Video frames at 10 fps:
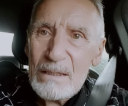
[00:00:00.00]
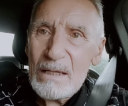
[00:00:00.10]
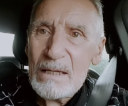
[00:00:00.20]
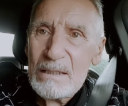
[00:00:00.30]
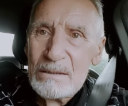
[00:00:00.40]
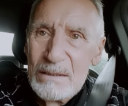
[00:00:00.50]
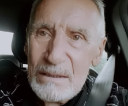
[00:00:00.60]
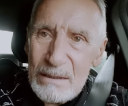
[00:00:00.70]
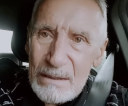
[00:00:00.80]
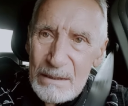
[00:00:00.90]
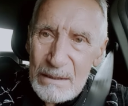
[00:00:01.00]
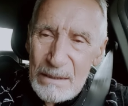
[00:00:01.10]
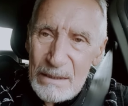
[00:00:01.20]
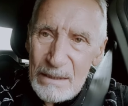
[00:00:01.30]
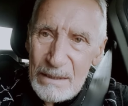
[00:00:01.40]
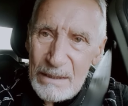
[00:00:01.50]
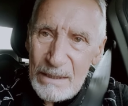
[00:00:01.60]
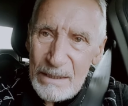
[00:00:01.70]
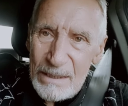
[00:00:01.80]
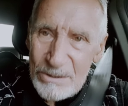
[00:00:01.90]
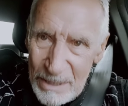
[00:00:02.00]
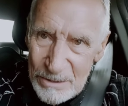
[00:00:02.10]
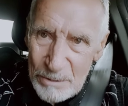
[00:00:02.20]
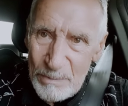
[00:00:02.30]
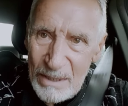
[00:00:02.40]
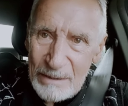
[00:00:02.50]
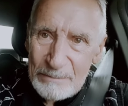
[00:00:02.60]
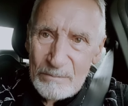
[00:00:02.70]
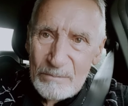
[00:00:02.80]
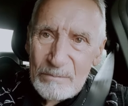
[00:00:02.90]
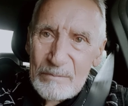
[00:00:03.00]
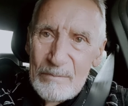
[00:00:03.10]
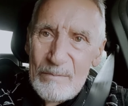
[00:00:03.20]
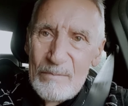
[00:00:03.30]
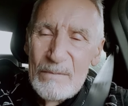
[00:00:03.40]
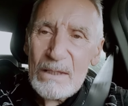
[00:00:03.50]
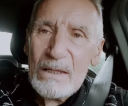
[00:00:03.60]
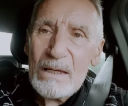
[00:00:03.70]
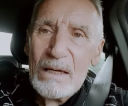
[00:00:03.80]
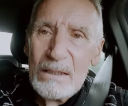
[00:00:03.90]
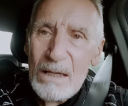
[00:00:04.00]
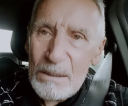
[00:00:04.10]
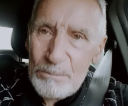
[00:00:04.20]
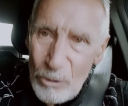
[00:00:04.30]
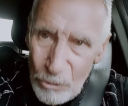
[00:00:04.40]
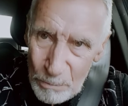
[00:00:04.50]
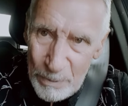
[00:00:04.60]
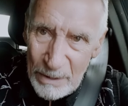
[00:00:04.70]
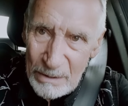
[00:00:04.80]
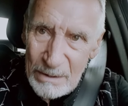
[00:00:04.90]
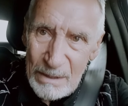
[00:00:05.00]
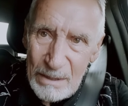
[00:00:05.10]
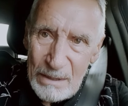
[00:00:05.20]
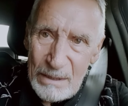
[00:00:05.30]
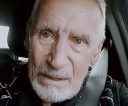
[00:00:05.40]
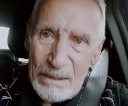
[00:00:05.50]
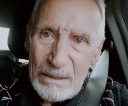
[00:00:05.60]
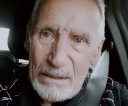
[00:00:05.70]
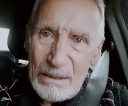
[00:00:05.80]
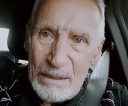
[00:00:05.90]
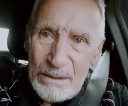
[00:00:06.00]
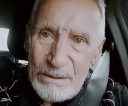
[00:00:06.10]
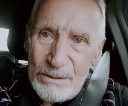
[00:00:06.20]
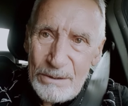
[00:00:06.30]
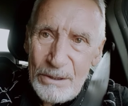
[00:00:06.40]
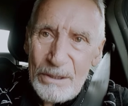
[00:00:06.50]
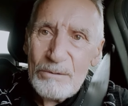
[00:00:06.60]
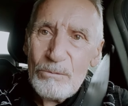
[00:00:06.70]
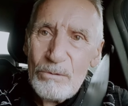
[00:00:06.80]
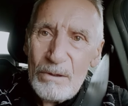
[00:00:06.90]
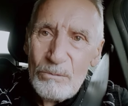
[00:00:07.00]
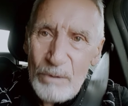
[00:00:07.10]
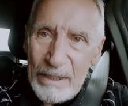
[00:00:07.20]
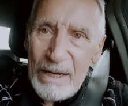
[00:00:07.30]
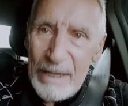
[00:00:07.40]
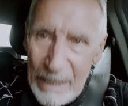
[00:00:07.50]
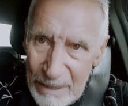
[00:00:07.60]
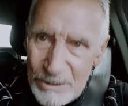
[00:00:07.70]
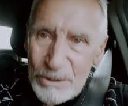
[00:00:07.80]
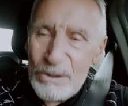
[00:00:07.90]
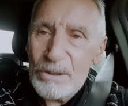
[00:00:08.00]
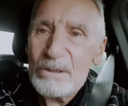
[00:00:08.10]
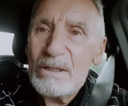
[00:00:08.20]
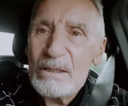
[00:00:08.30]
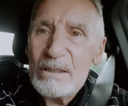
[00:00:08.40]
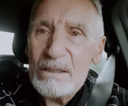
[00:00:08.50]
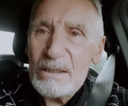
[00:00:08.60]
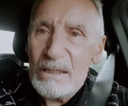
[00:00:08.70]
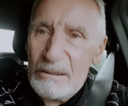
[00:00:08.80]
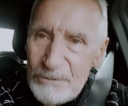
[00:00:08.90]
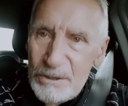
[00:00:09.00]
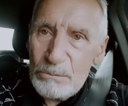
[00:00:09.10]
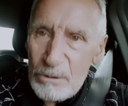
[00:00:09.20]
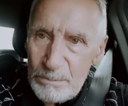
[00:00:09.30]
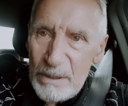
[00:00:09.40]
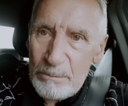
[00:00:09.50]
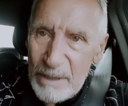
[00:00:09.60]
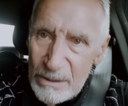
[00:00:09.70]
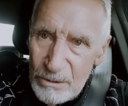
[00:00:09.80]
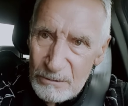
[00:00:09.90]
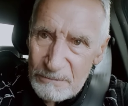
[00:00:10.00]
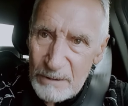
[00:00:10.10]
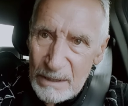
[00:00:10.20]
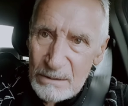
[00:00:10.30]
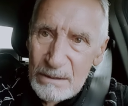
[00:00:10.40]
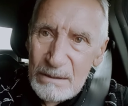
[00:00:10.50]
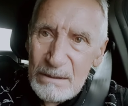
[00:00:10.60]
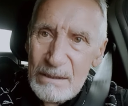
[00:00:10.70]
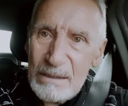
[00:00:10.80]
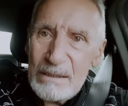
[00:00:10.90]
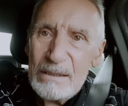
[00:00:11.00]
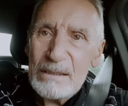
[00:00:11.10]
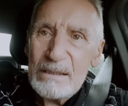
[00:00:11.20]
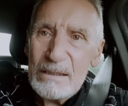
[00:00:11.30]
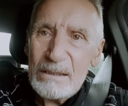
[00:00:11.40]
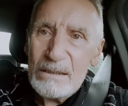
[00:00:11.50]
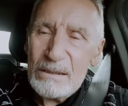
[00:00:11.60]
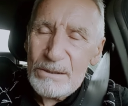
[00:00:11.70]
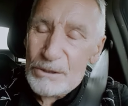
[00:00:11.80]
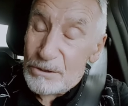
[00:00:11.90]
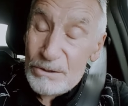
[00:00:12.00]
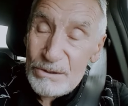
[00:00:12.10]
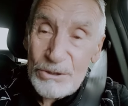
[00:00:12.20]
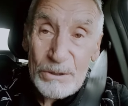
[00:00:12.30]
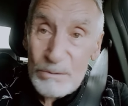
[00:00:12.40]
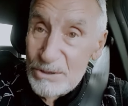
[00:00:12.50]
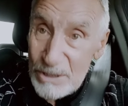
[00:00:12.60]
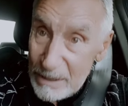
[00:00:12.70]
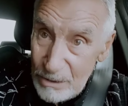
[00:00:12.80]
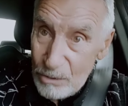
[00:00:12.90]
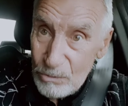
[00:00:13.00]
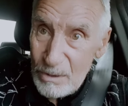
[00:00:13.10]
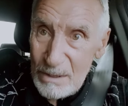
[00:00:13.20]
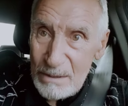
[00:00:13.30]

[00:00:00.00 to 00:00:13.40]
And he said to me, and I'm hoping that when I ask her if she will be my girlfriend, that she will say no.